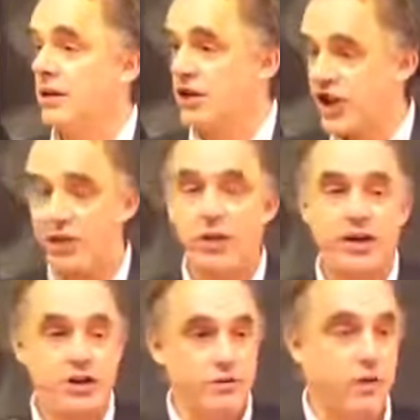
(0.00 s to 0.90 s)
The
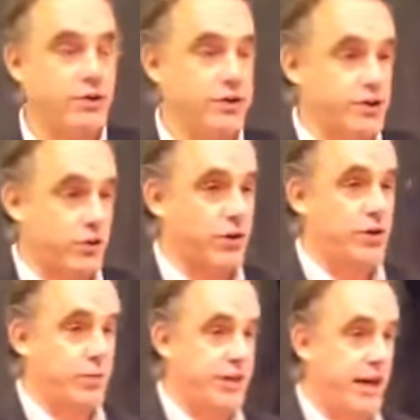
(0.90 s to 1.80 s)
generation of all these
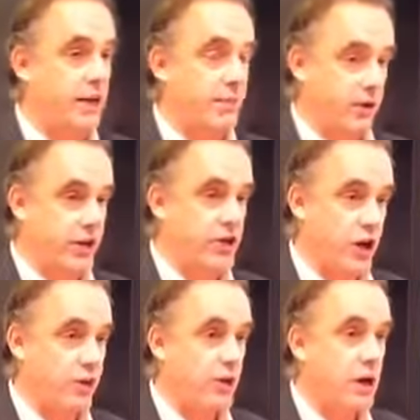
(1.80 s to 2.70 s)
stories we tell about each
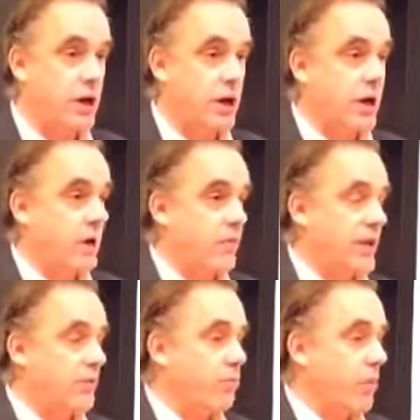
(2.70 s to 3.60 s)
other. I
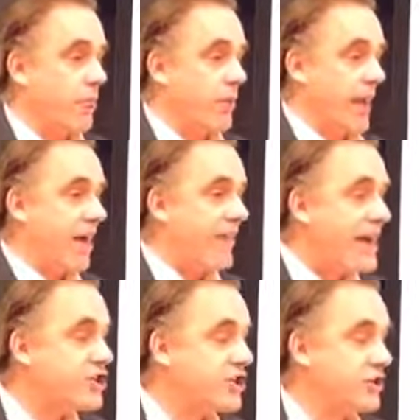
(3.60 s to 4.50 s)
mean, we have
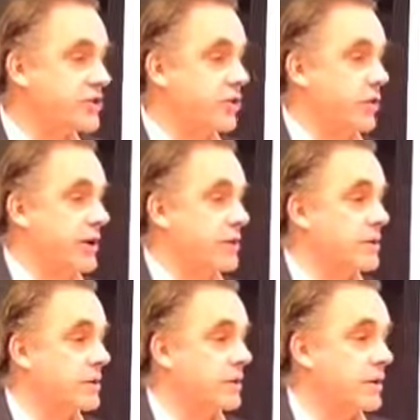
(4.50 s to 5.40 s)
ancient
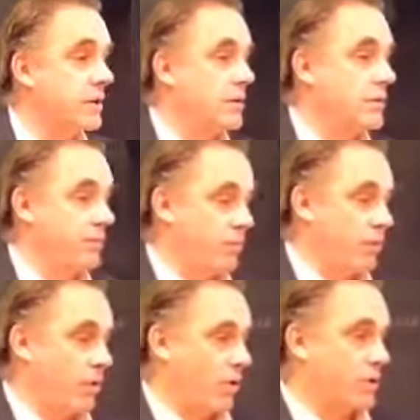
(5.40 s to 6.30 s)
stories. The,
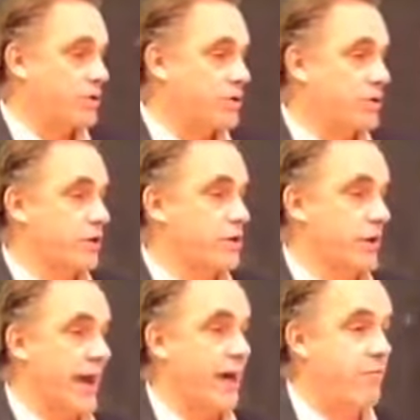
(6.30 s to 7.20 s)
the oldest stories
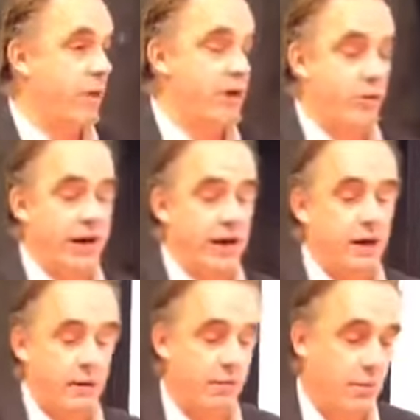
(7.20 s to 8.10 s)
we have, by the
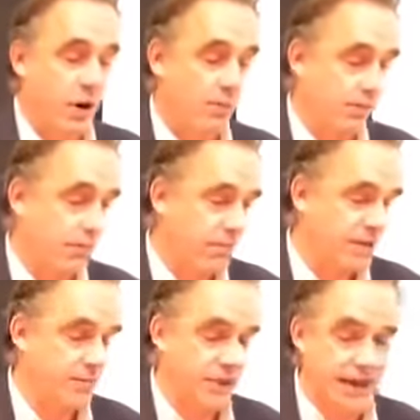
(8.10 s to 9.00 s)
way, are
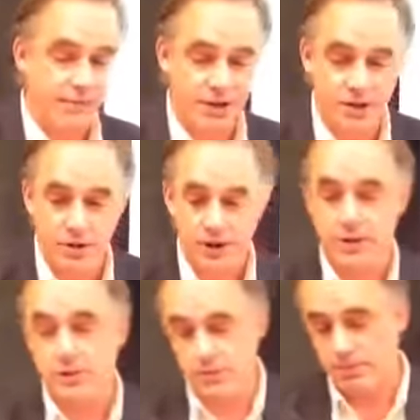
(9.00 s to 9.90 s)
Mesopotamian
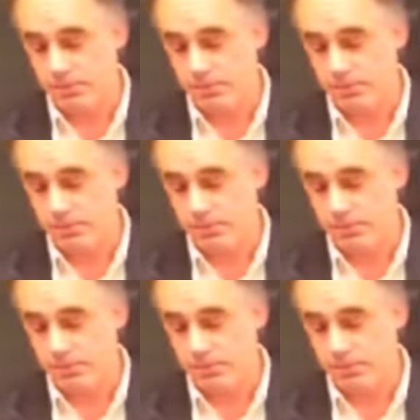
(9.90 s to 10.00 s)
stories,